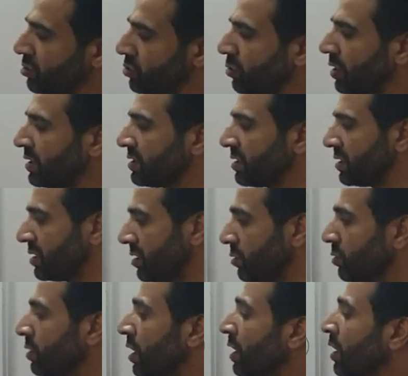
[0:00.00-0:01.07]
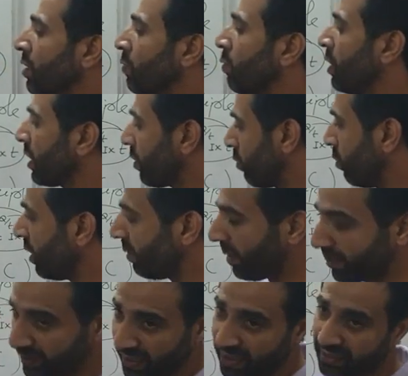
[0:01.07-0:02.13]
to constitute 1 coulomb
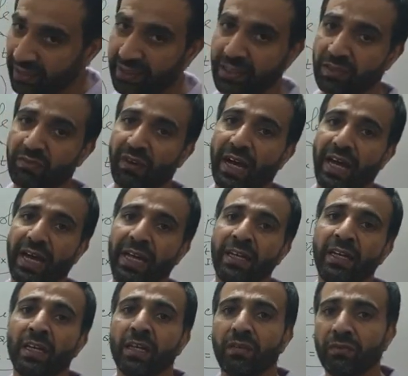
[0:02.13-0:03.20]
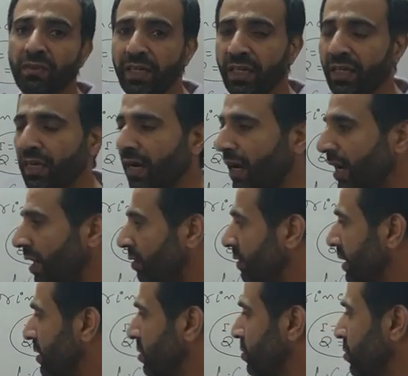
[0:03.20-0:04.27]
of charge. This is why we
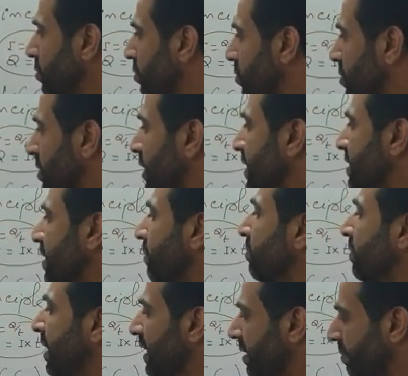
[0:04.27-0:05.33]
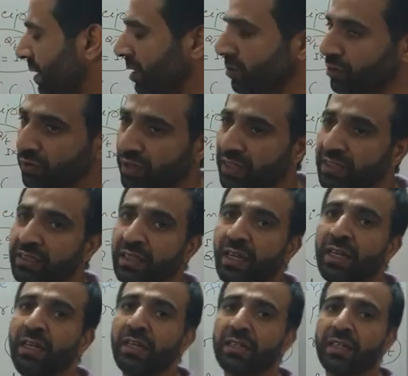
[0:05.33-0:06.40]
always use the submultiple units,
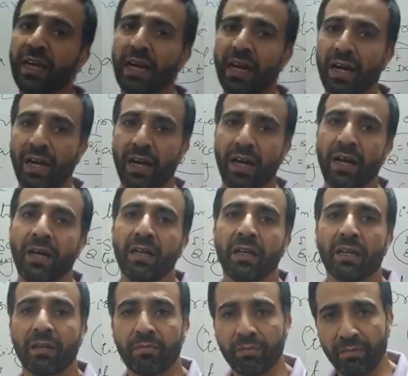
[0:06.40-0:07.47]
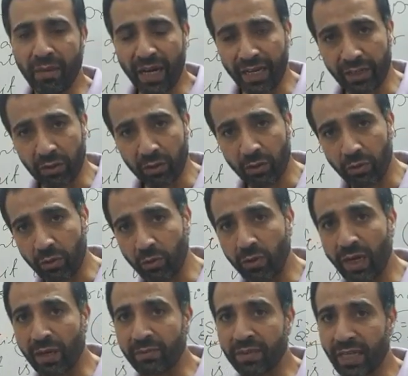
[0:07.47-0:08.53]
the micro
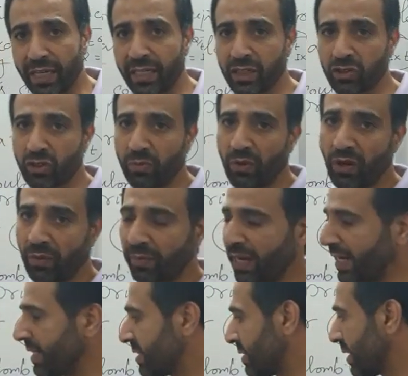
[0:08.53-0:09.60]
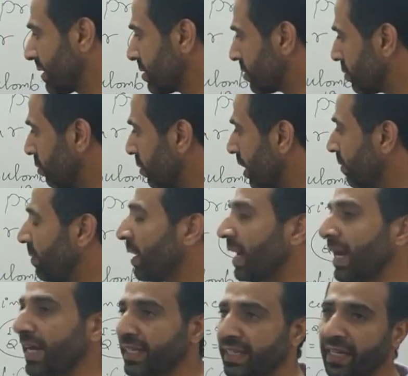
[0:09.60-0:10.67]
coulomb 10 raised to the power minus 6 coulomb,
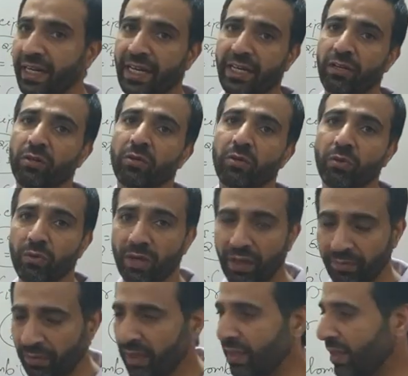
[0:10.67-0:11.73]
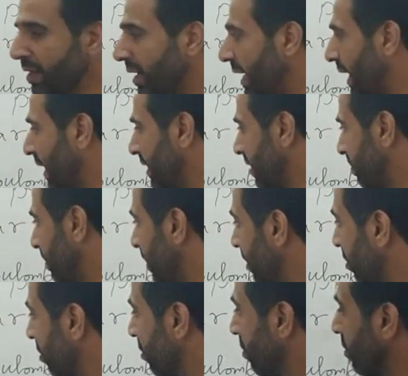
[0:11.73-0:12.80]
and the nano coulomb and the
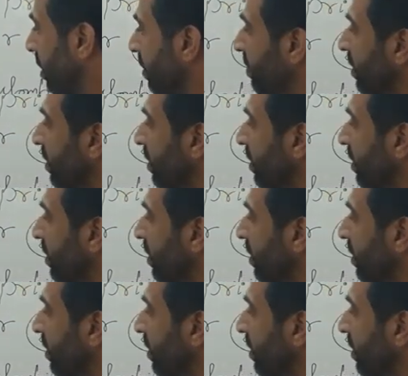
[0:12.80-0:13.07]
pico coulomb.